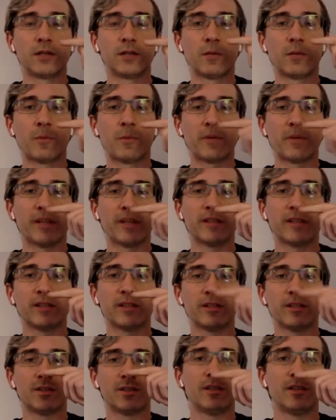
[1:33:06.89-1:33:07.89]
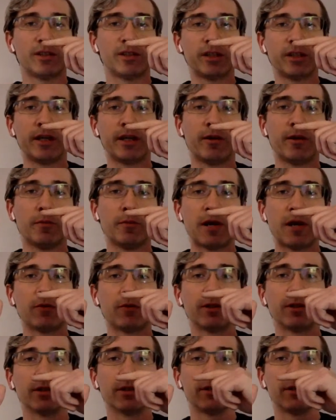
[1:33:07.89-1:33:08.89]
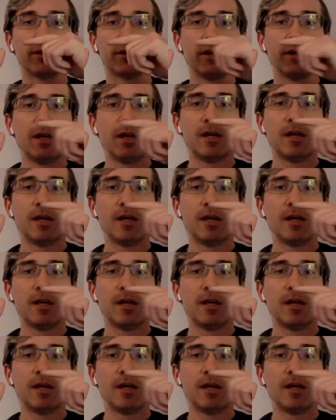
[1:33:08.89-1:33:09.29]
come up against the Sierra Mountains.